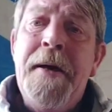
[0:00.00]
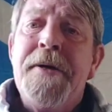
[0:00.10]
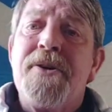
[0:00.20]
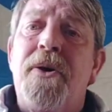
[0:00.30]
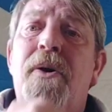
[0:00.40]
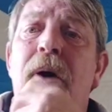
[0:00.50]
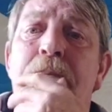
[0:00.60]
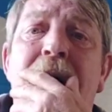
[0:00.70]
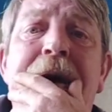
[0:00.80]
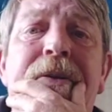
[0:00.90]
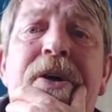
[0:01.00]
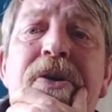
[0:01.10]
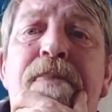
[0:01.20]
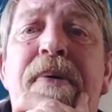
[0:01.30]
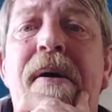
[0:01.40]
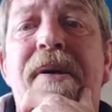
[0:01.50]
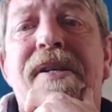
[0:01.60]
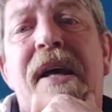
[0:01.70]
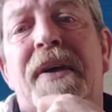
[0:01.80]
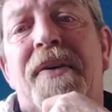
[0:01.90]
So, apparently a new permanent
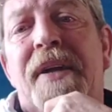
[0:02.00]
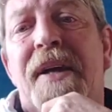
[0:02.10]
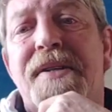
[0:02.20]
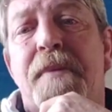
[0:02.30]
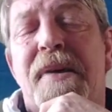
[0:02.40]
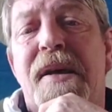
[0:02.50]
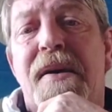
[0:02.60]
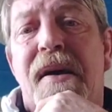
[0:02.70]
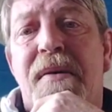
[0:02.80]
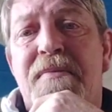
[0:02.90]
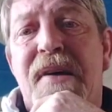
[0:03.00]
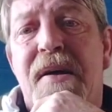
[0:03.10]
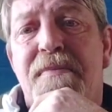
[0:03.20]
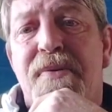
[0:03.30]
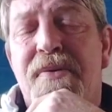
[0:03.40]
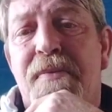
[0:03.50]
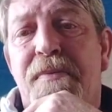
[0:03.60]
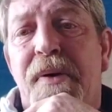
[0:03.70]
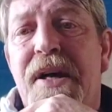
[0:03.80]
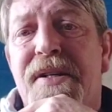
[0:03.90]
secretary has to be put in
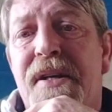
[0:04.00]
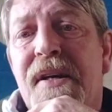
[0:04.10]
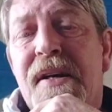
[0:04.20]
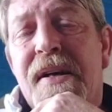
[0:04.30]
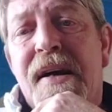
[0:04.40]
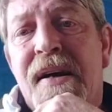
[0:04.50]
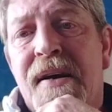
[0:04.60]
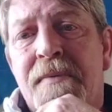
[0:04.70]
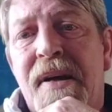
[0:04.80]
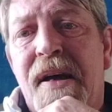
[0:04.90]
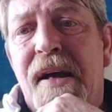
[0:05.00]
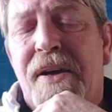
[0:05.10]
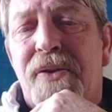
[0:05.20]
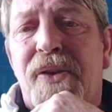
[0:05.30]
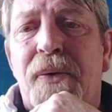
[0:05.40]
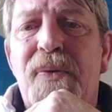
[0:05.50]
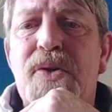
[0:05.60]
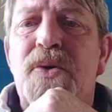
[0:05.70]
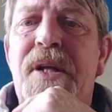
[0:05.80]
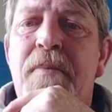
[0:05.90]
place. He controls
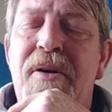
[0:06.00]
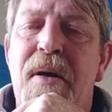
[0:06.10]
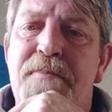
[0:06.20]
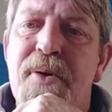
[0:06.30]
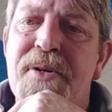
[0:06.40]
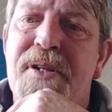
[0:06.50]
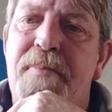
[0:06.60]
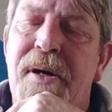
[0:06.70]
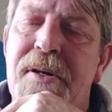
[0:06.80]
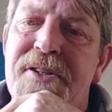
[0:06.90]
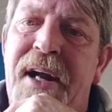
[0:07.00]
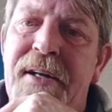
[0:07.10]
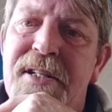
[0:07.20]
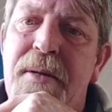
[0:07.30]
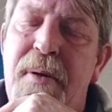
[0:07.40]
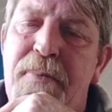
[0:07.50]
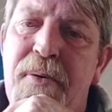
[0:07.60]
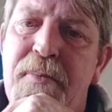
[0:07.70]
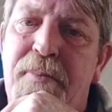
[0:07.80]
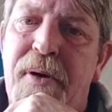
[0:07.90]
on the amount of booze the buggers drinks to be put
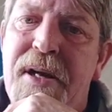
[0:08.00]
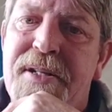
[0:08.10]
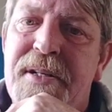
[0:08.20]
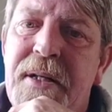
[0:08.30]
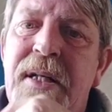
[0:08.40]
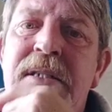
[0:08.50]
in place.